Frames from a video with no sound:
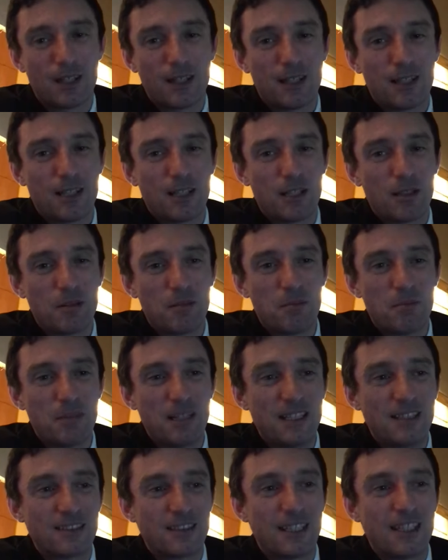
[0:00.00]
um,
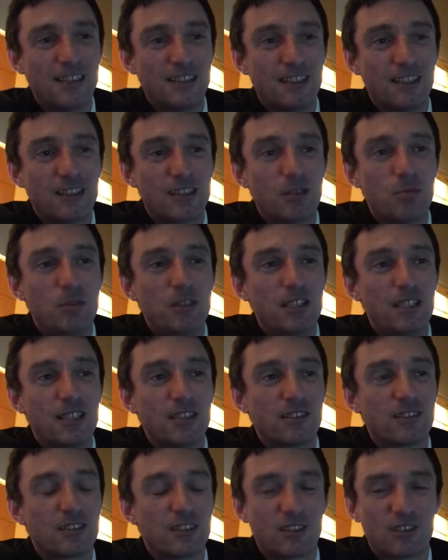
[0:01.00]
it, it to me,
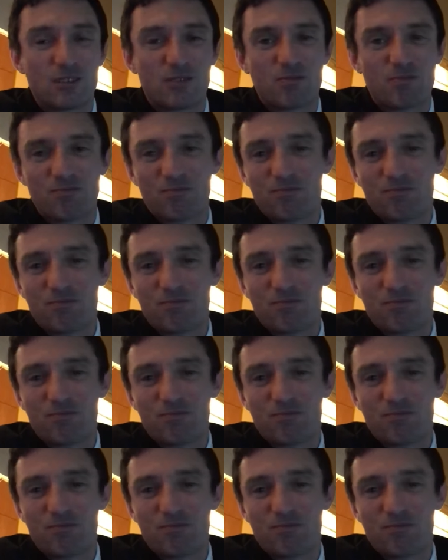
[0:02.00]
it's just